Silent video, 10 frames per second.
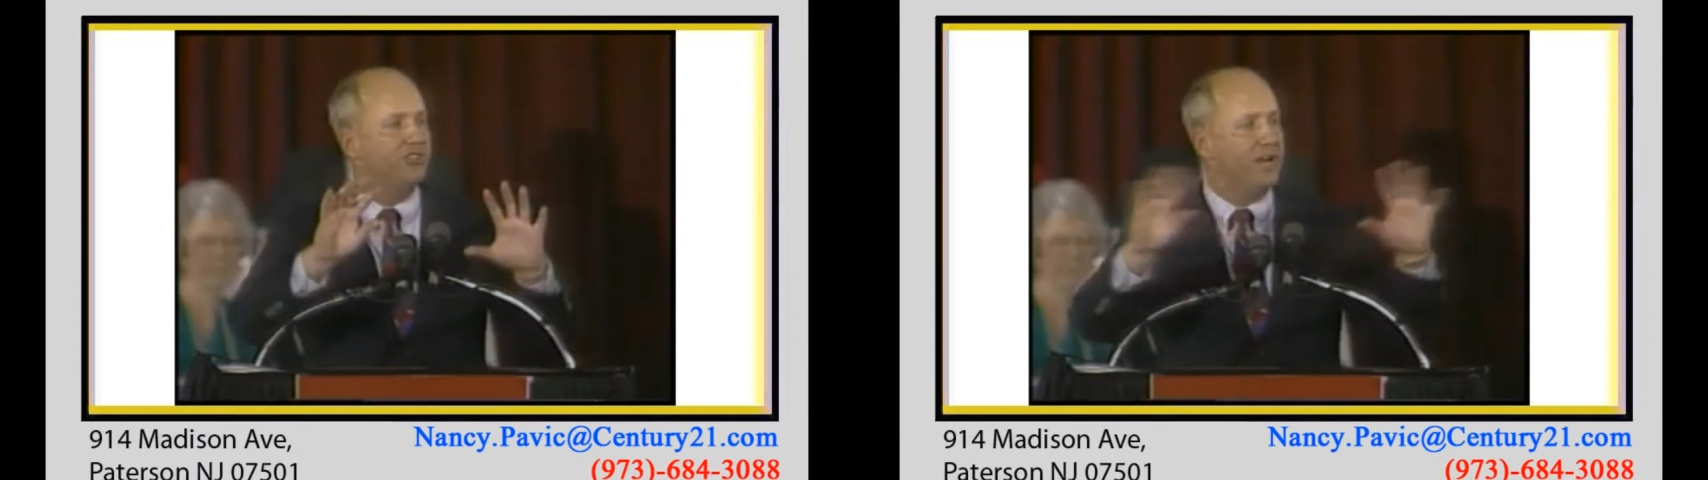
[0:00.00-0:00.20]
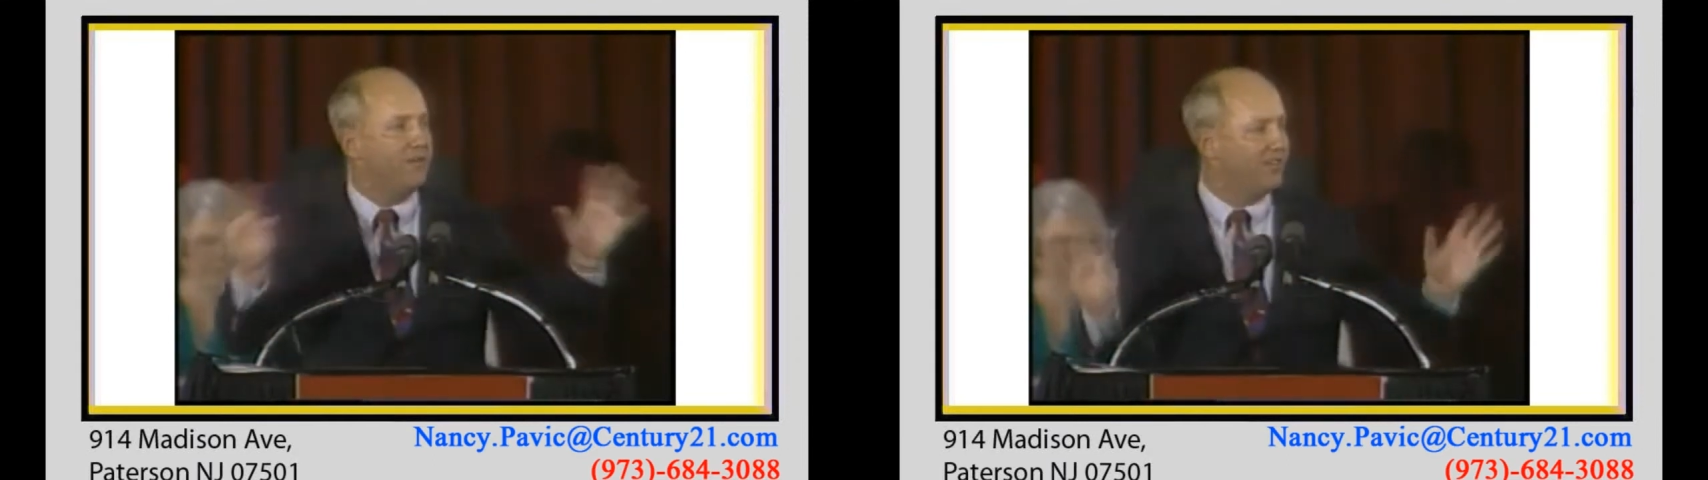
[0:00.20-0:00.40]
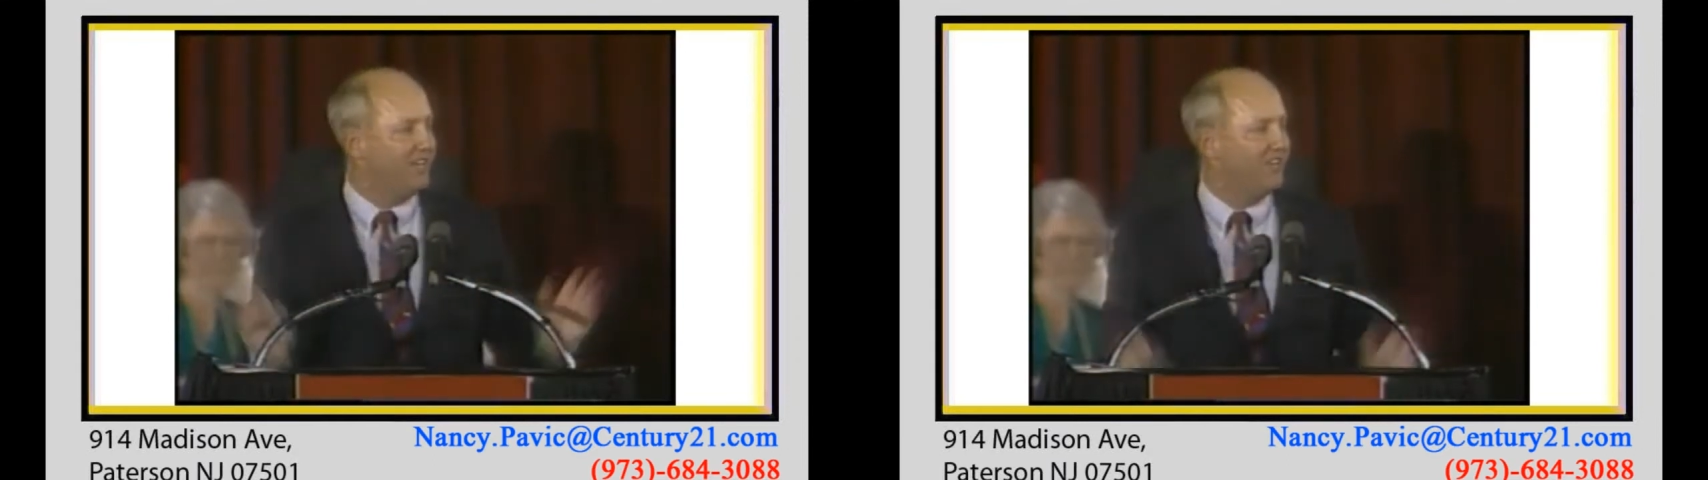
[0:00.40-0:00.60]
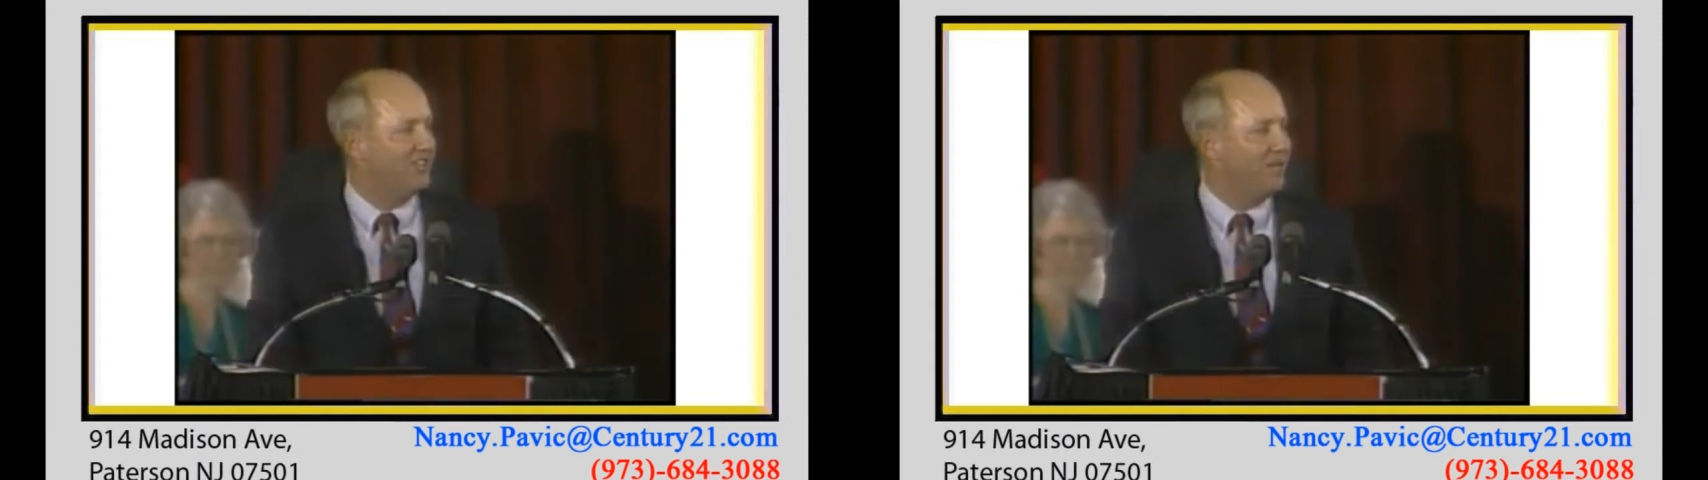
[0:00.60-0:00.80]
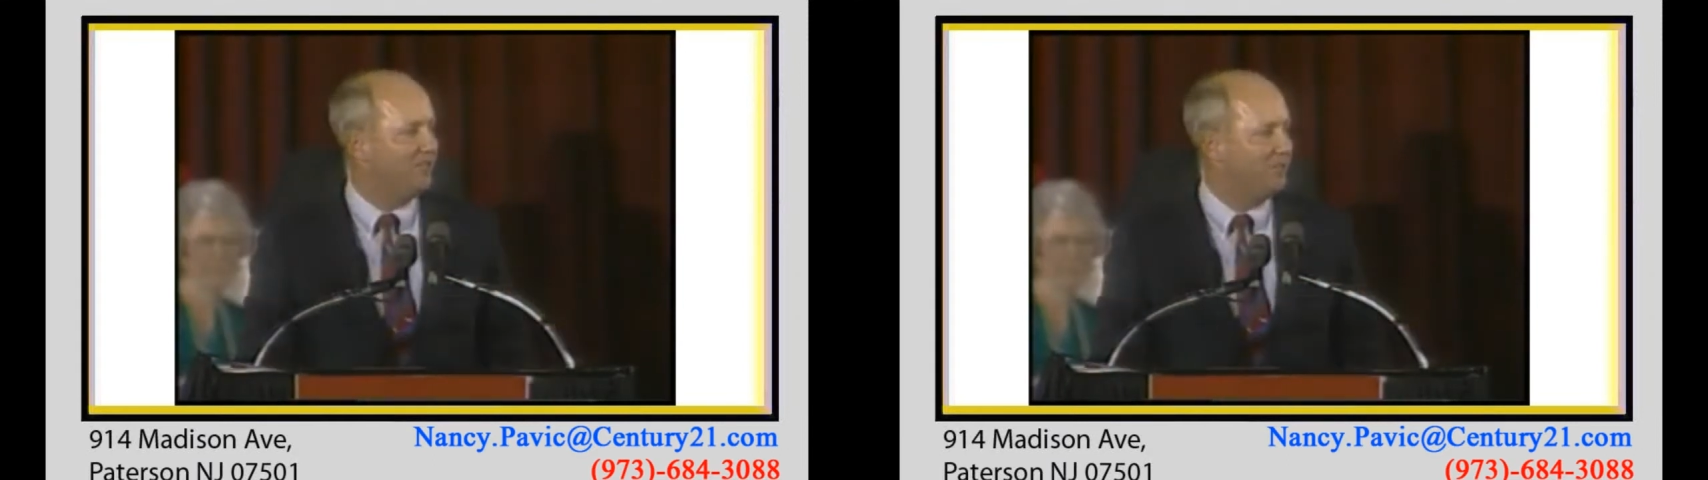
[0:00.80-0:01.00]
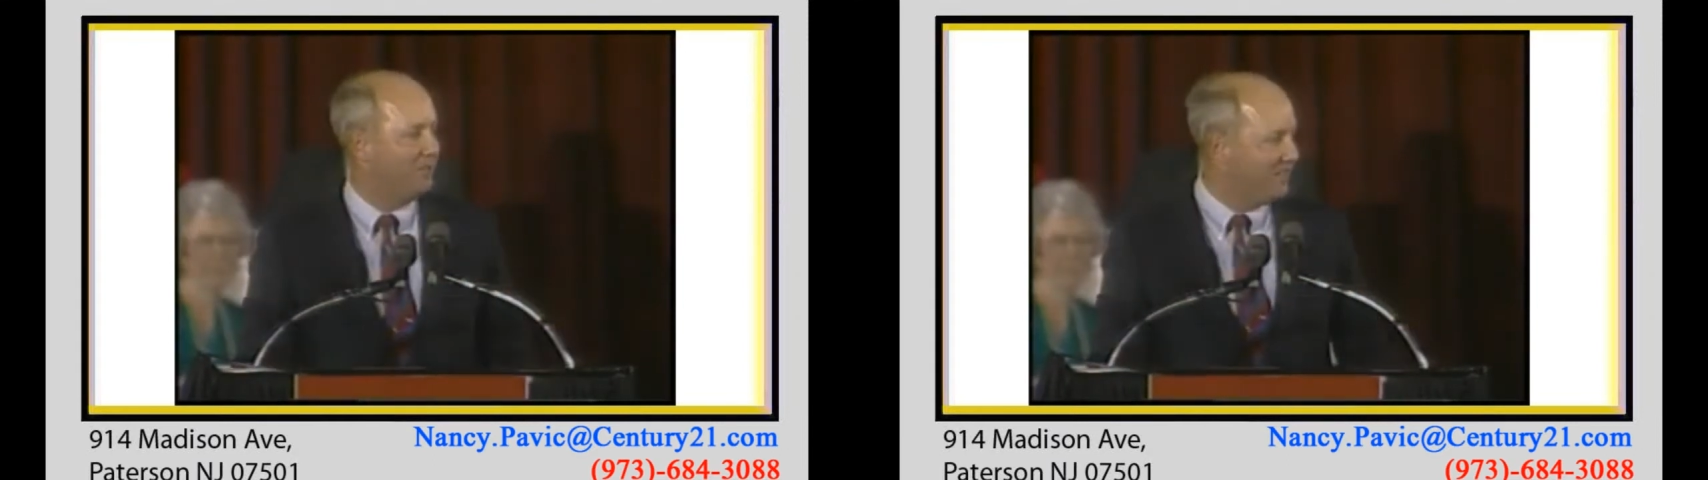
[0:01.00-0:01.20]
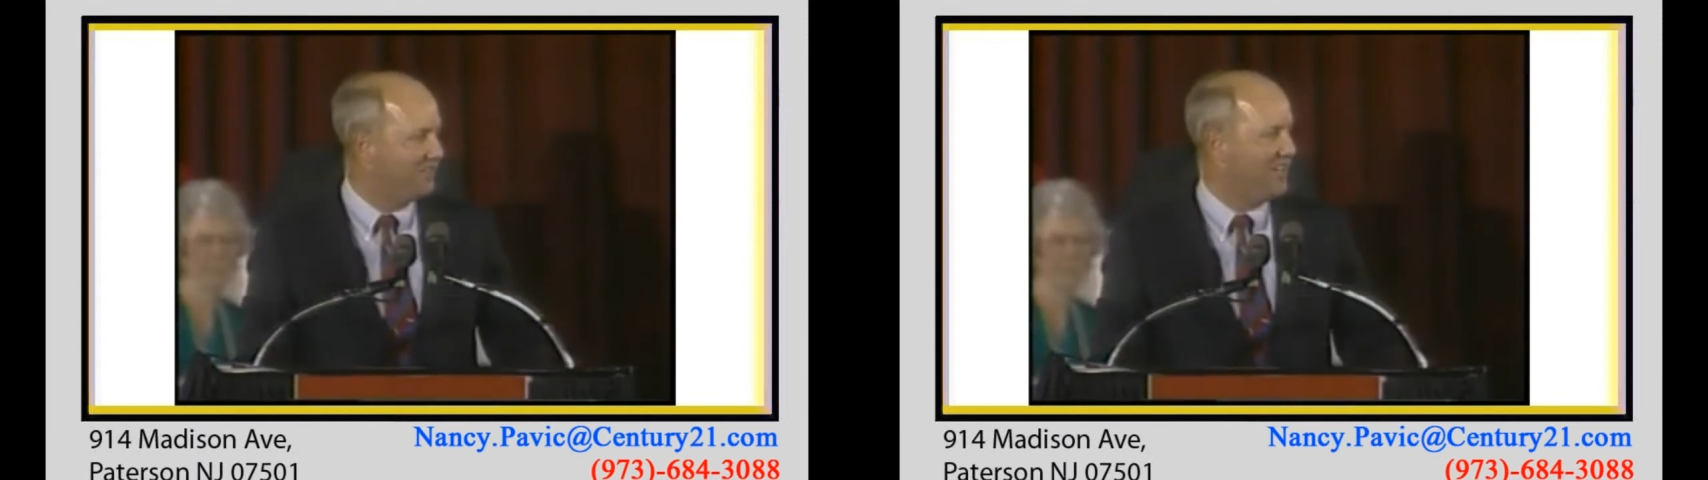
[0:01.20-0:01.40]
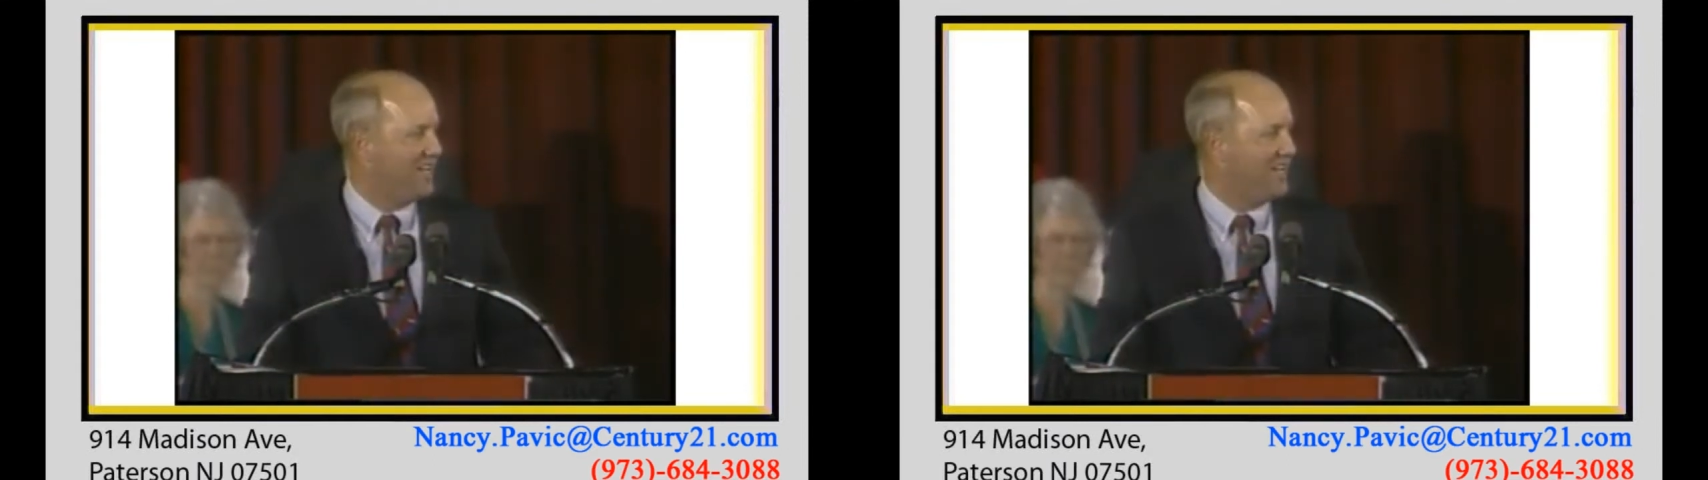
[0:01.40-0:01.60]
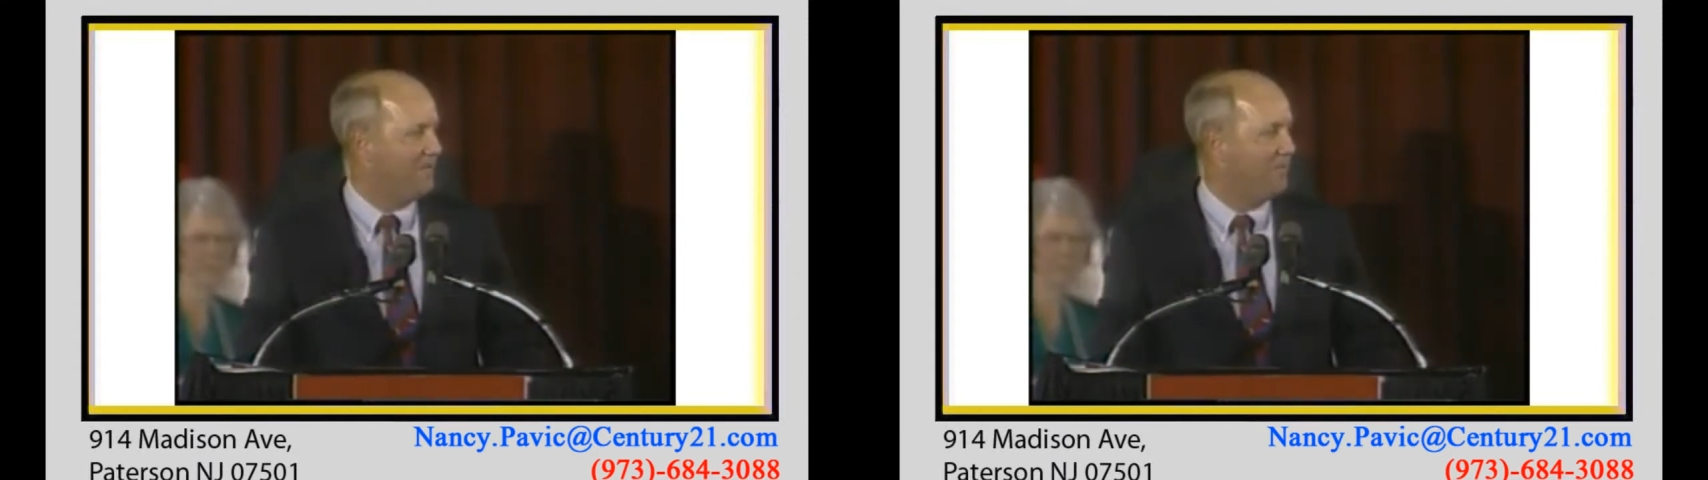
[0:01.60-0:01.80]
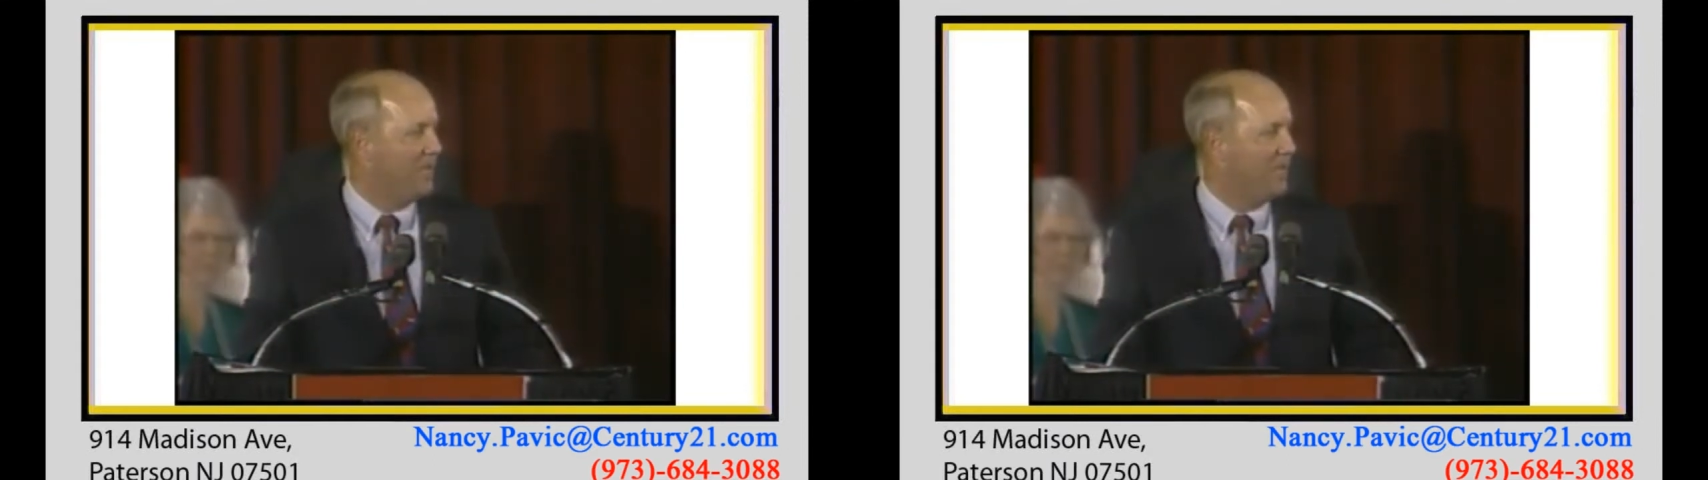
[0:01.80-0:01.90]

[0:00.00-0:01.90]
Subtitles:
everything seems to be the same.